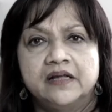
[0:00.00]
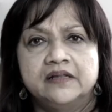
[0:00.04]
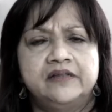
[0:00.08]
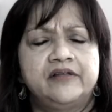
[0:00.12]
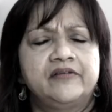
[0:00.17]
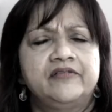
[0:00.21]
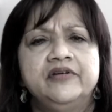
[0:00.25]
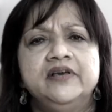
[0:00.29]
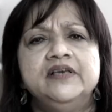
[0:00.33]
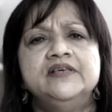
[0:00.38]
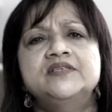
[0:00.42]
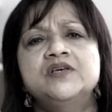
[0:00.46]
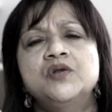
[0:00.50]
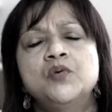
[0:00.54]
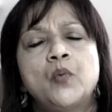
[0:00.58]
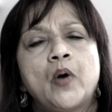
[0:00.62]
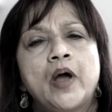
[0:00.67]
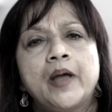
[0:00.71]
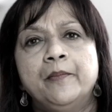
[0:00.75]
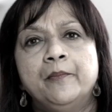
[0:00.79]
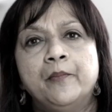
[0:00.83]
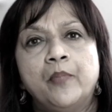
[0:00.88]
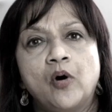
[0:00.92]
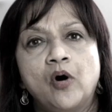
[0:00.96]
The reason
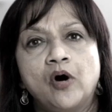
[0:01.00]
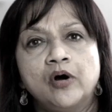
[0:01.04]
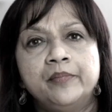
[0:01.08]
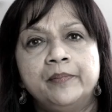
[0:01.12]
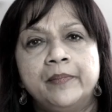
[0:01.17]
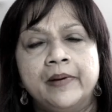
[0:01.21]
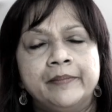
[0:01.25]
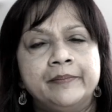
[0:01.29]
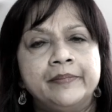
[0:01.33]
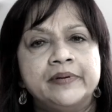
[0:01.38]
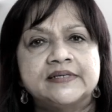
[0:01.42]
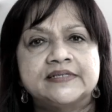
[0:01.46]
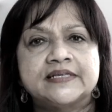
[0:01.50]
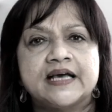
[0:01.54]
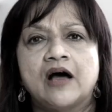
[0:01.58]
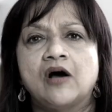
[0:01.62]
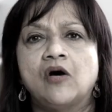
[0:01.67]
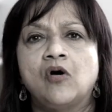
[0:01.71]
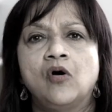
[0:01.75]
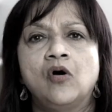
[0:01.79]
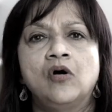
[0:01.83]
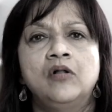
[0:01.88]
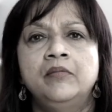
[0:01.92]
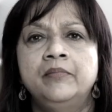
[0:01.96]
why board members are
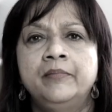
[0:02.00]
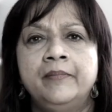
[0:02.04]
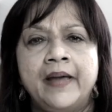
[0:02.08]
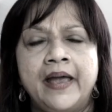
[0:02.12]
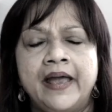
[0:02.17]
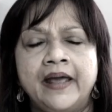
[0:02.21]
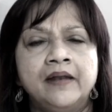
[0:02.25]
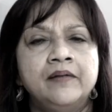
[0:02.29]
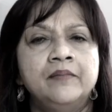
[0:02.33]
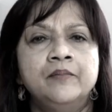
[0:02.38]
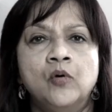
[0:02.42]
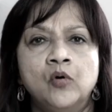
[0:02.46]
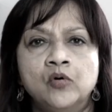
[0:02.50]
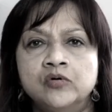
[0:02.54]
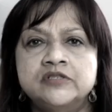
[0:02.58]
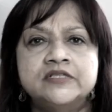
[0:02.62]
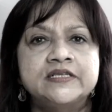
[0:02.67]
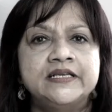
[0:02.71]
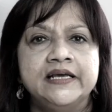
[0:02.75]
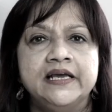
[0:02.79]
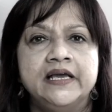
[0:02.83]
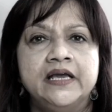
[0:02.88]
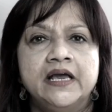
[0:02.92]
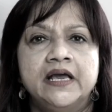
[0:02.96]
all men
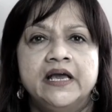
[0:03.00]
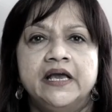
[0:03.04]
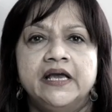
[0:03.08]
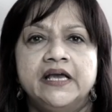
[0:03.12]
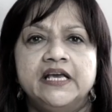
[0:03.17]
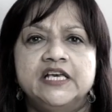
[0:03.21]
mostly